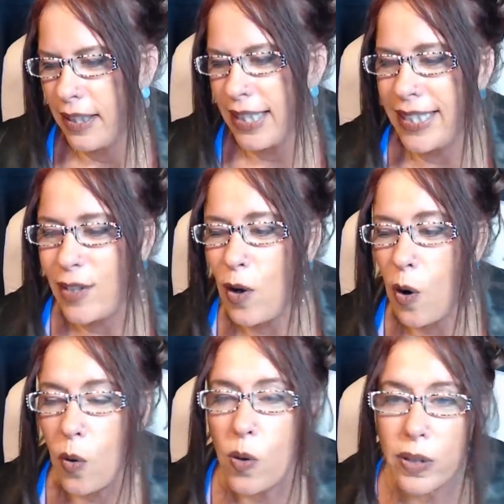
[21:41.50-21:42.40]
It's
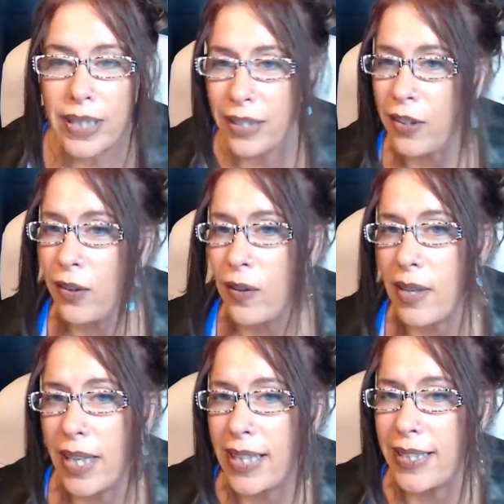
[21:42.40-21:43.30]
cold in New
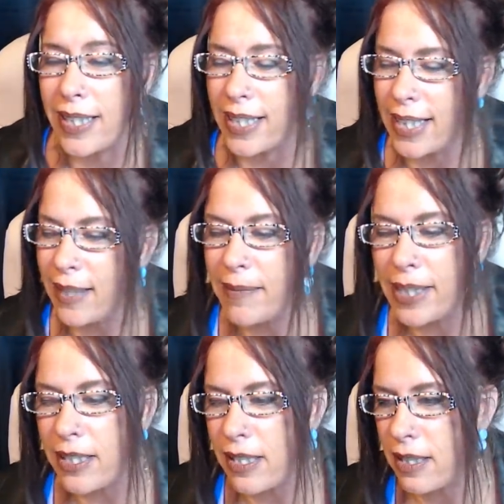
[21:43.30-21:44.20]
York. I'll tell you that
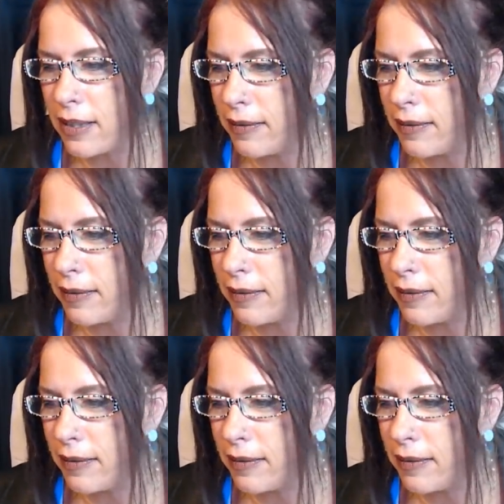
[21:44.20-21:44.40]
much.